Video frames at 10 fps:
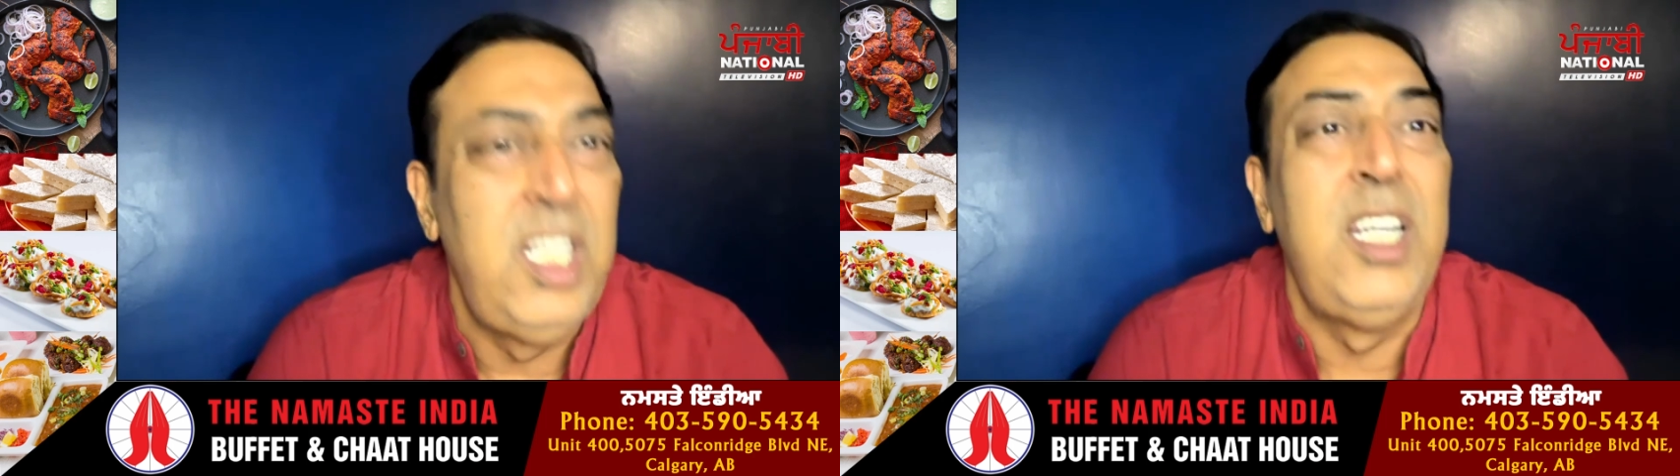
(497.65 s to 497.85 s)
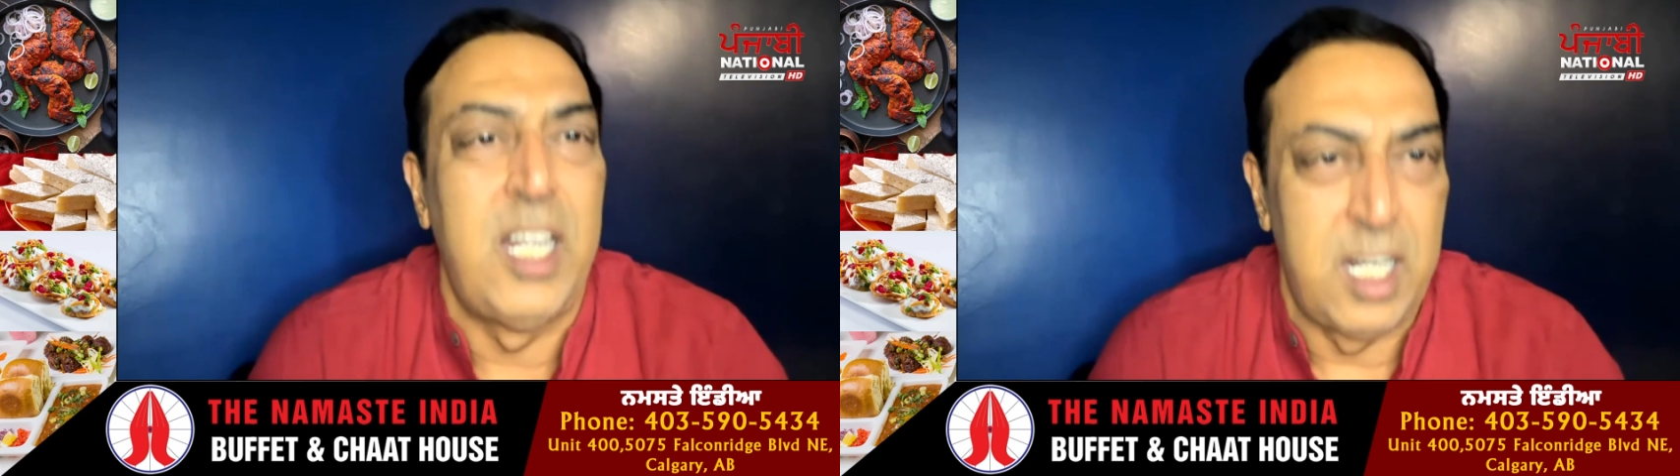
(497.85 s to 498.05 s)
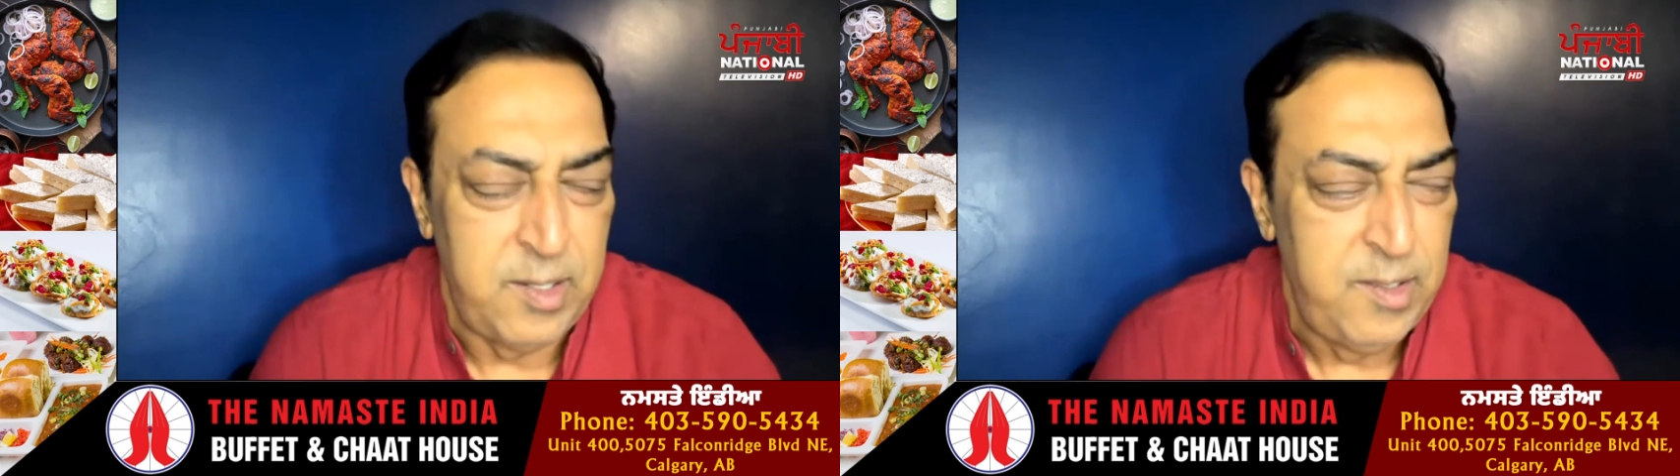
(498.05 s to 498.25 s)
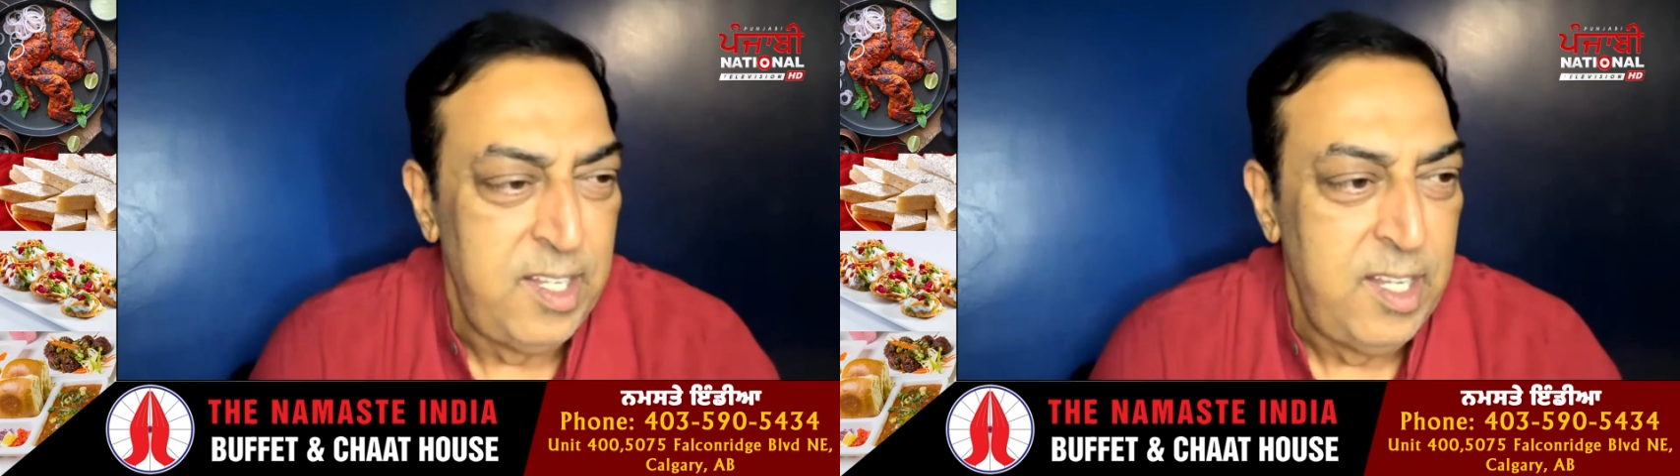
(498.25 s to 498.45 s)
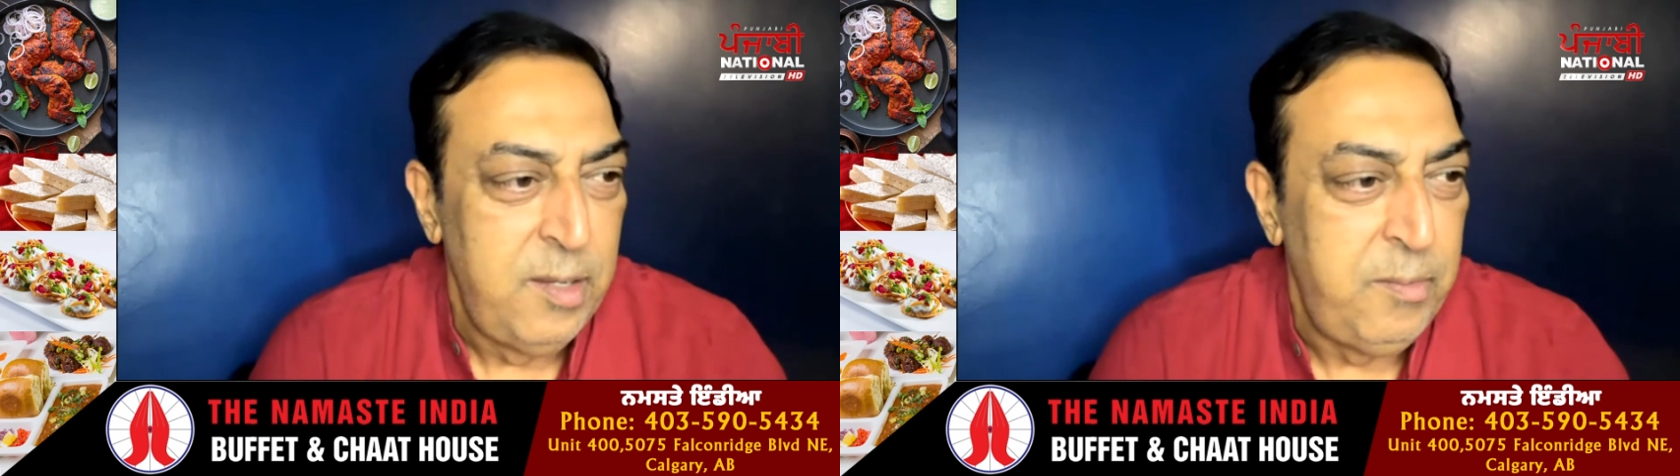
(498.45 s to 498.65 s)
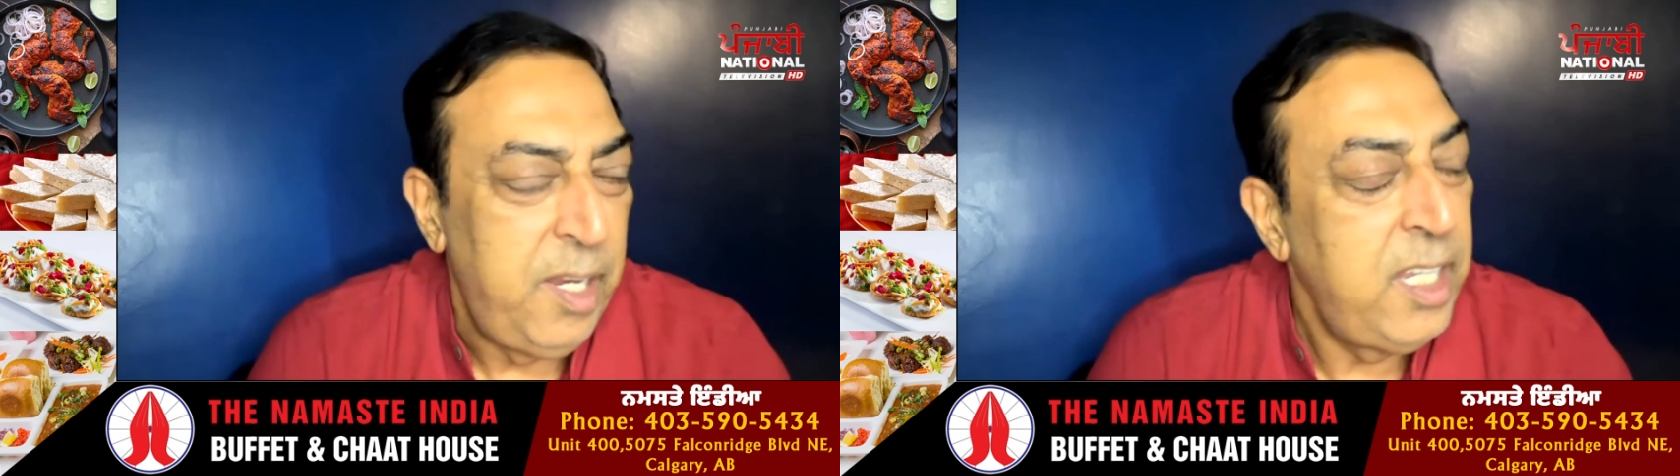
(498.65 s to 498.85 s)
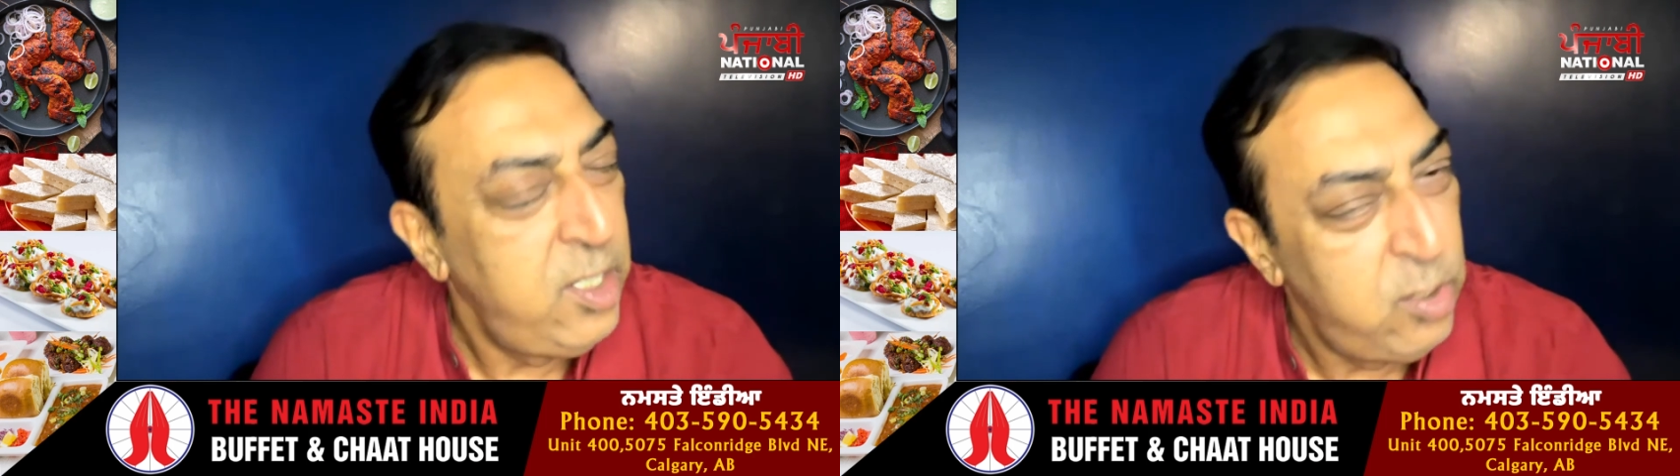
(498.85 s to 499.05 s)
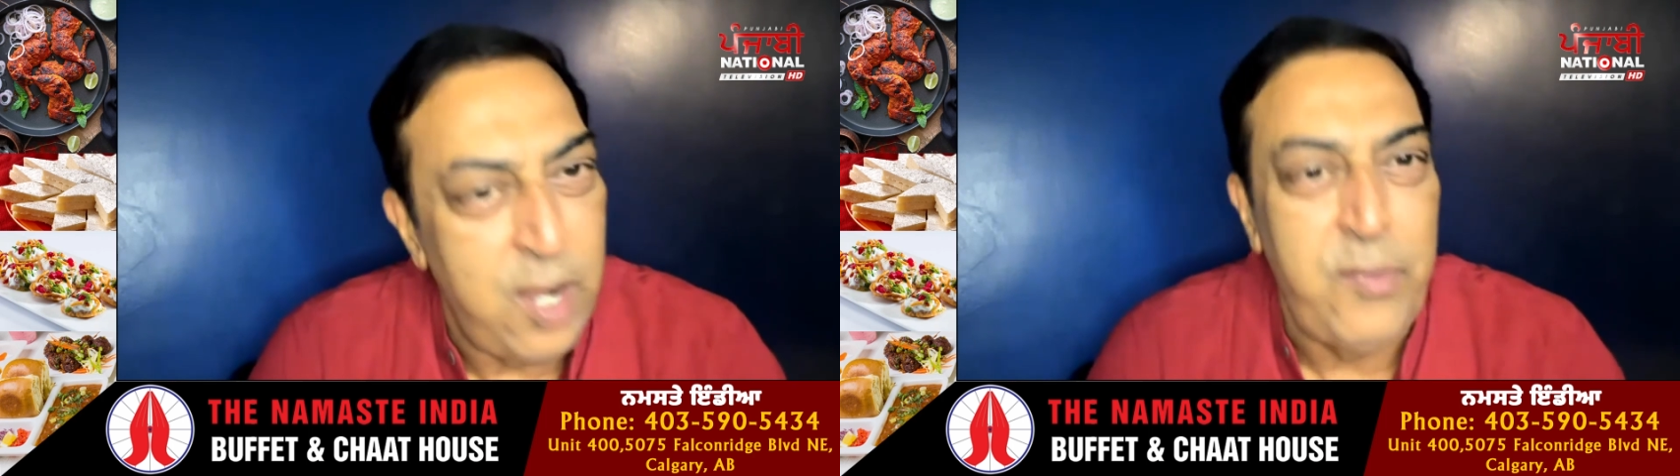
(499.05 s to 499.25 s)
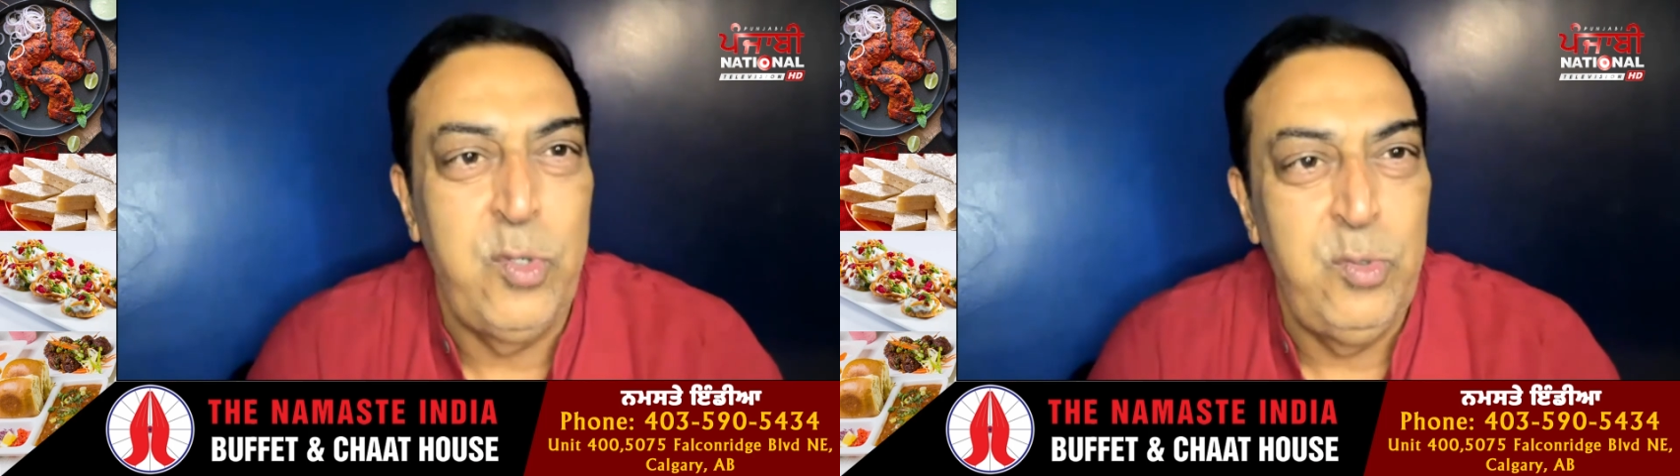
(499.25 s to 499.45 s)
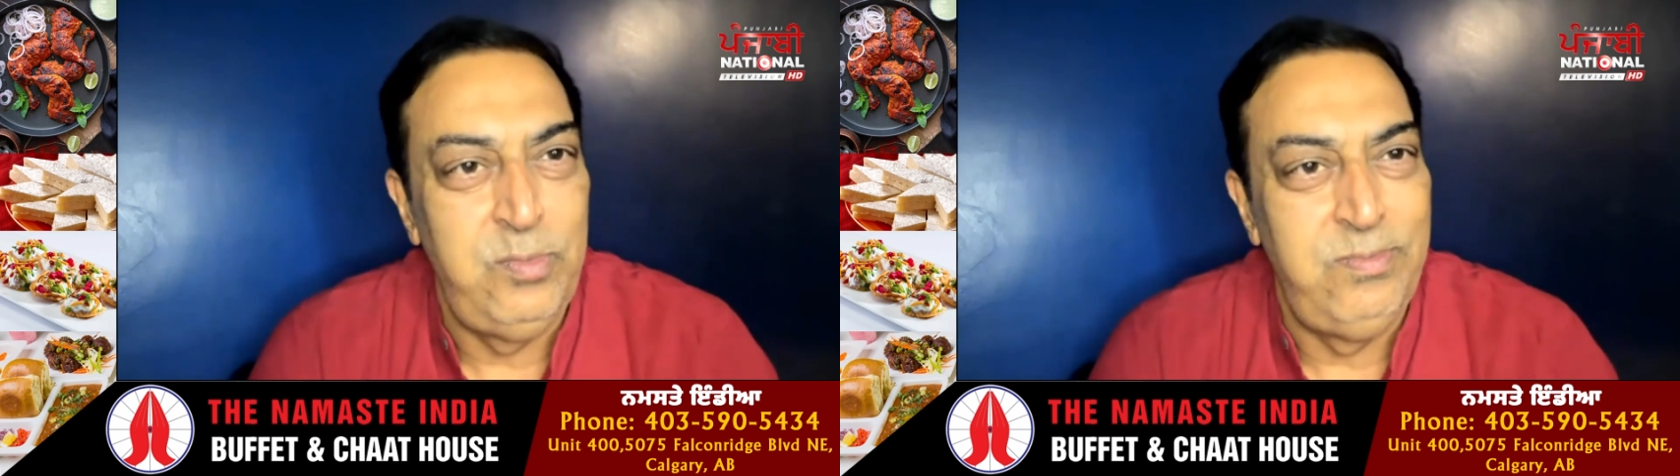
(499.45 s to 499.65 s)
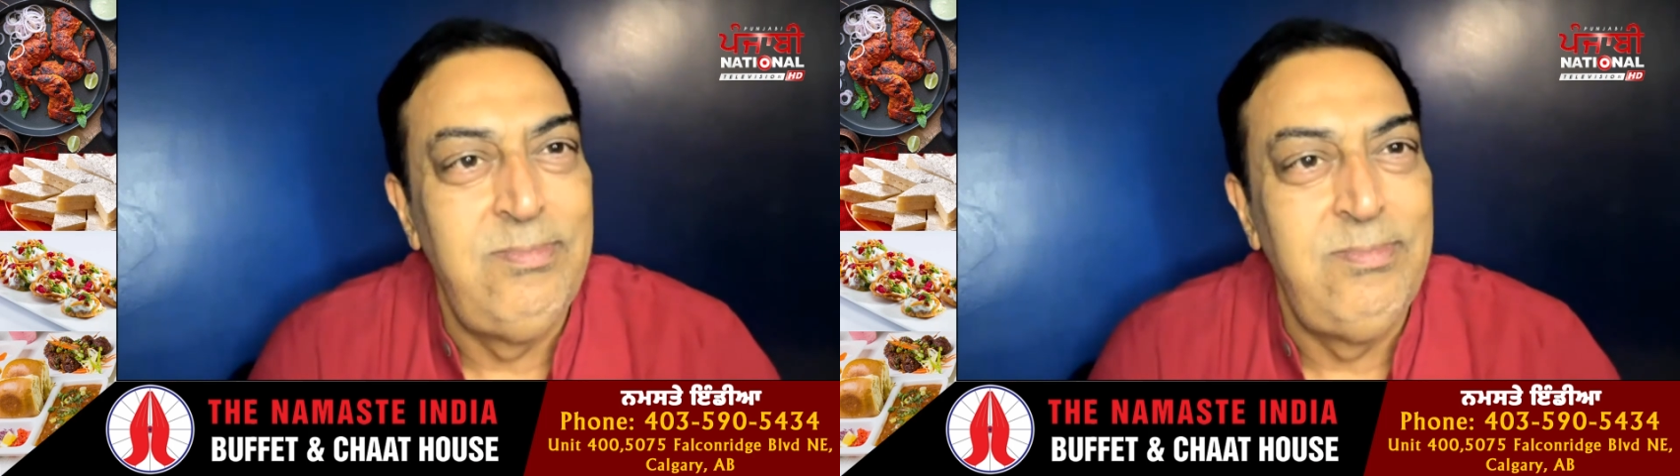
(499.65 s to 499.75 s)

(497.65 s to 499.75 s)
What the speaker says: ki kara main kehne you have to